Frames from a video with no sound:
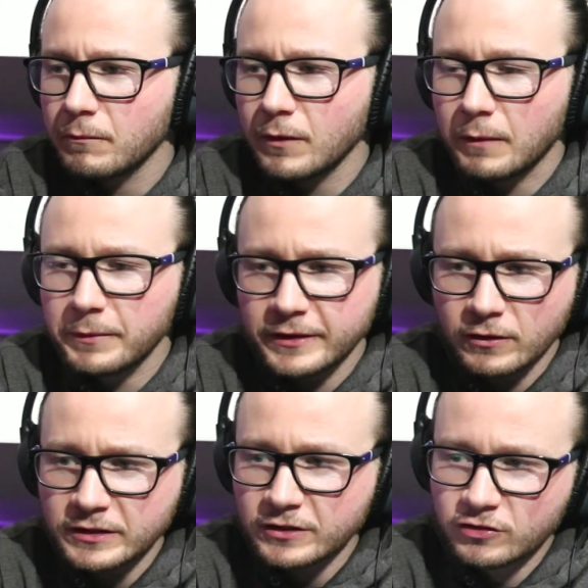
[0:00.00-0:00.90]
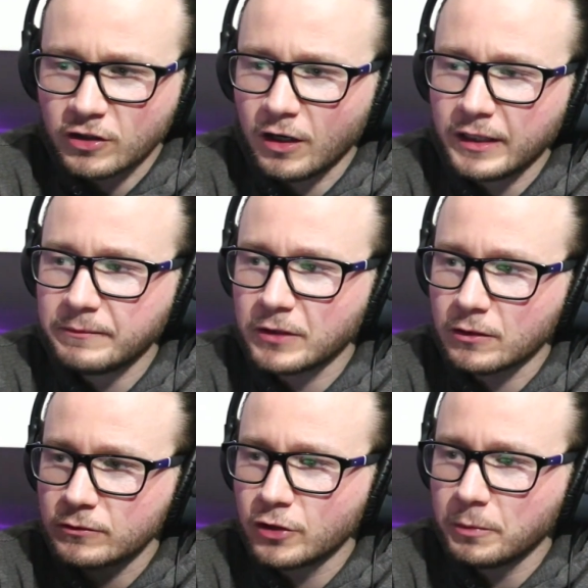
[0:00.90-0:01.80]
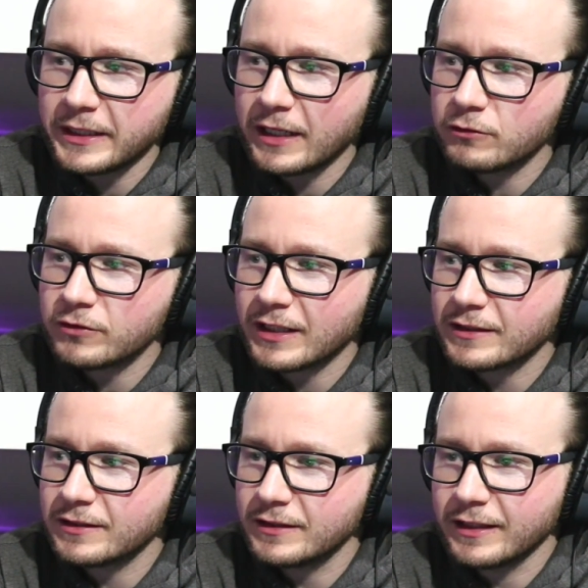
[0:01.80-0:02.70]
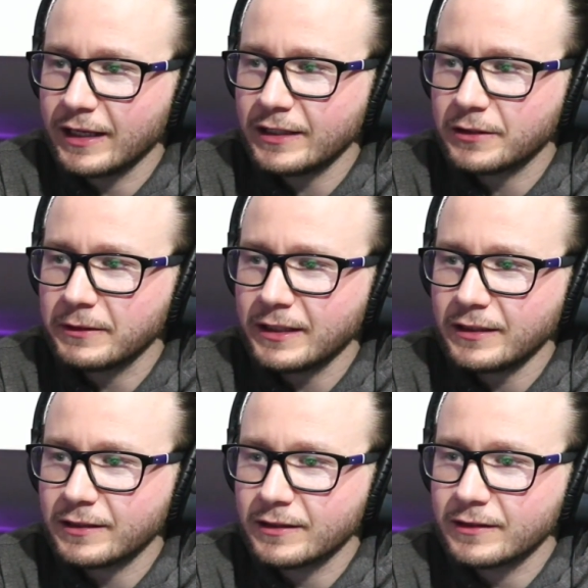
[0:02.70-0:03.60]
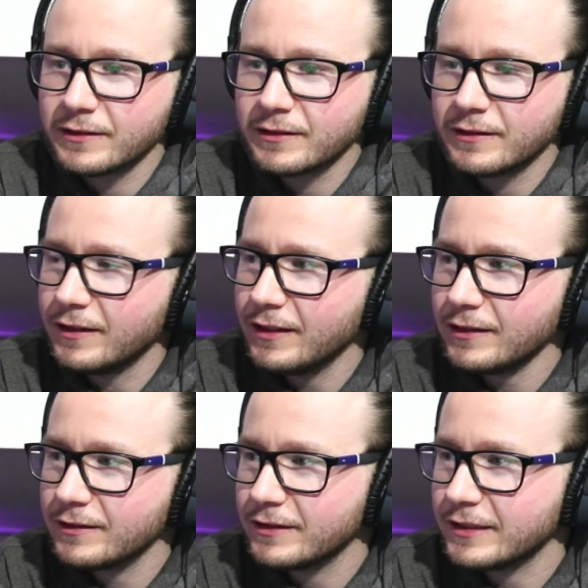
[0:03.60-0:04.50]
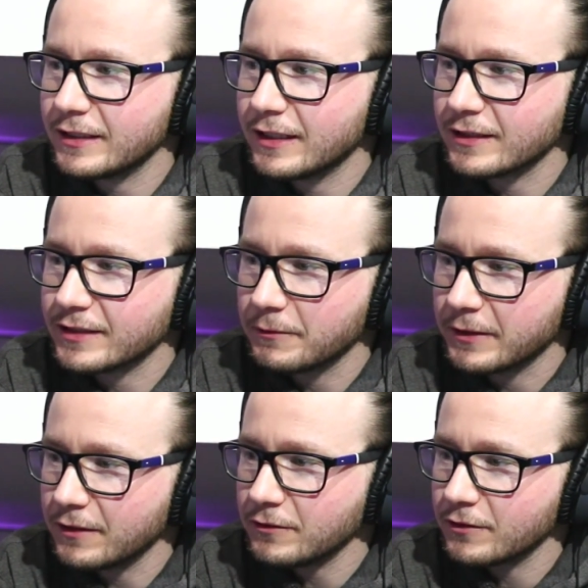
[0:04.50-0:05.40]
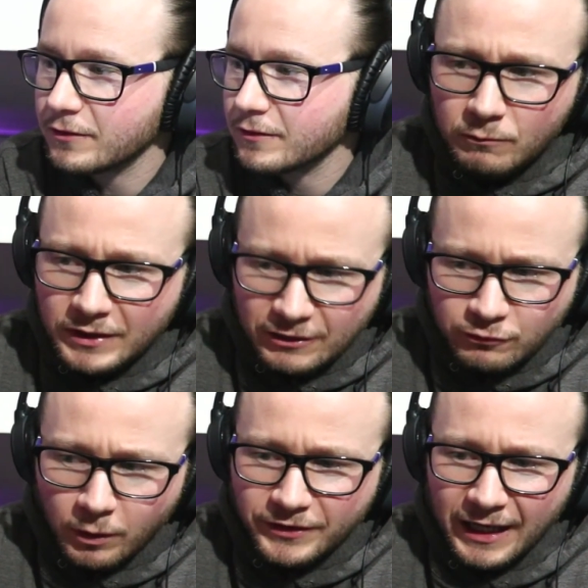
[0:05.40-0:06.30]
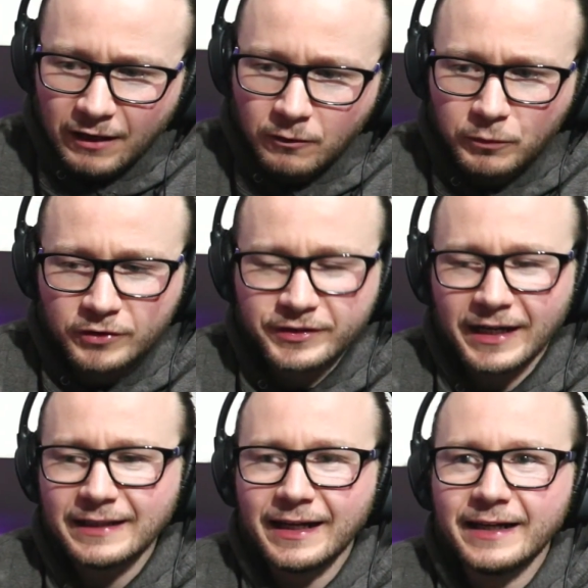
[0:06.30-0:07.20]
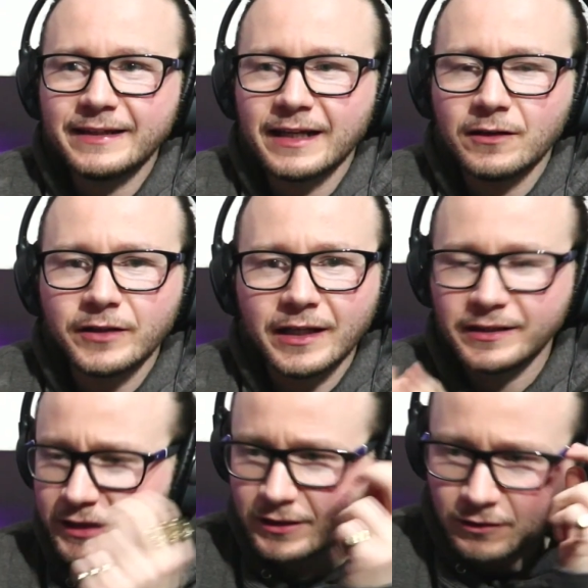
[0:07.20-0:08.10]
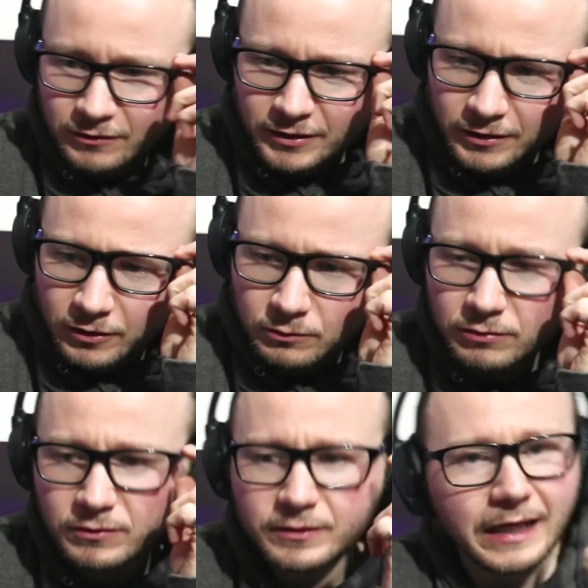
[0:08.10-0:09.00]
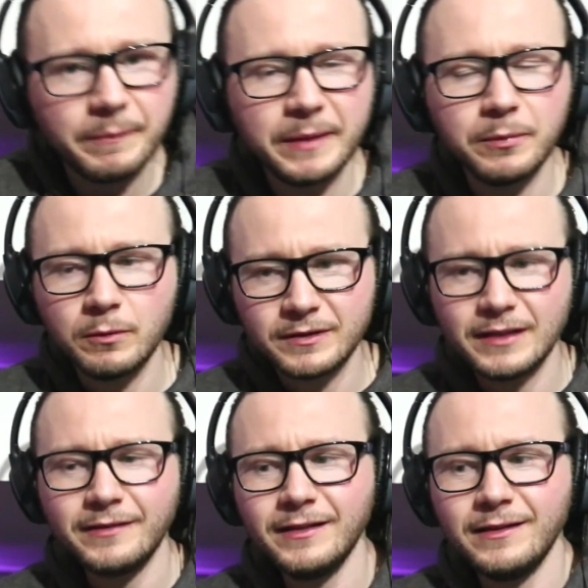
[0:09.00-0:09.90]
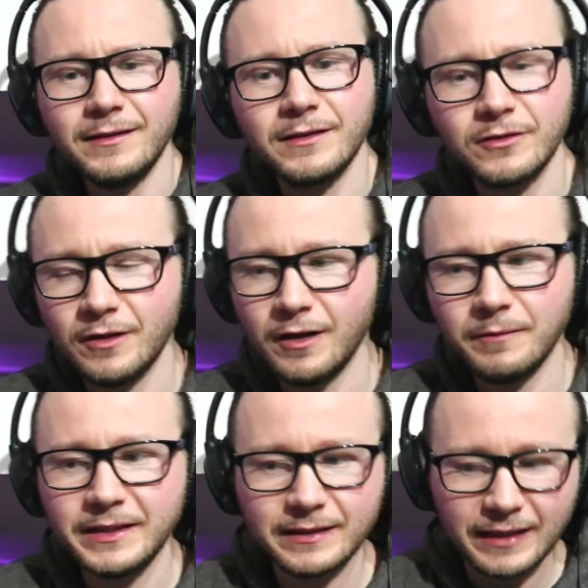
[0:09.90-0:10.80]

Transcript: Oh, but they only just caught him, though. Nobody else was actually there doing anything. Yeah, you didn't that's catch anyone else. Well, that's one down, but it's highlighted now that they know you knew that people was listening. Do you know what I mean?